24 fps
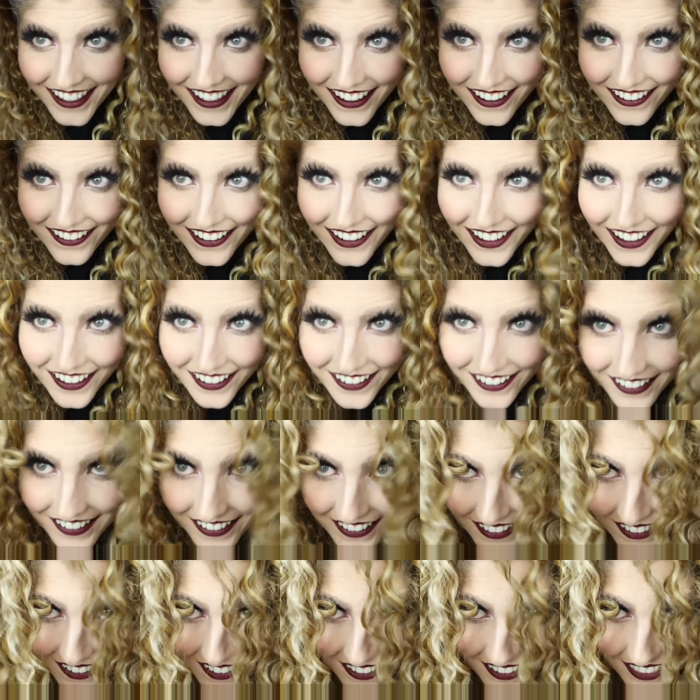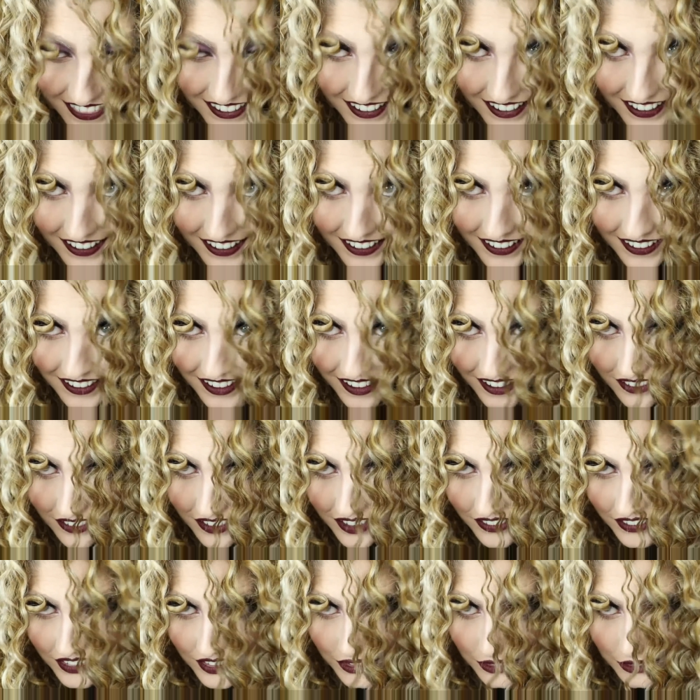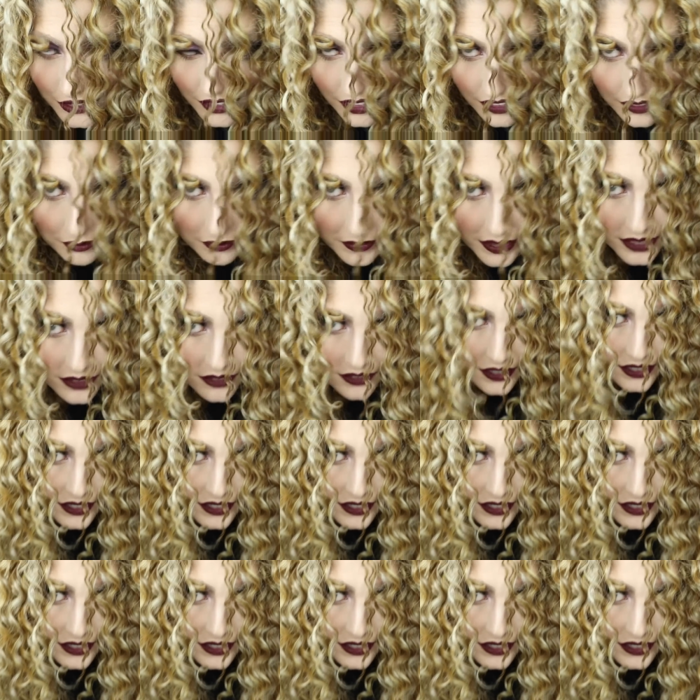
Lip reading: Okay. And then I don't even know where the middle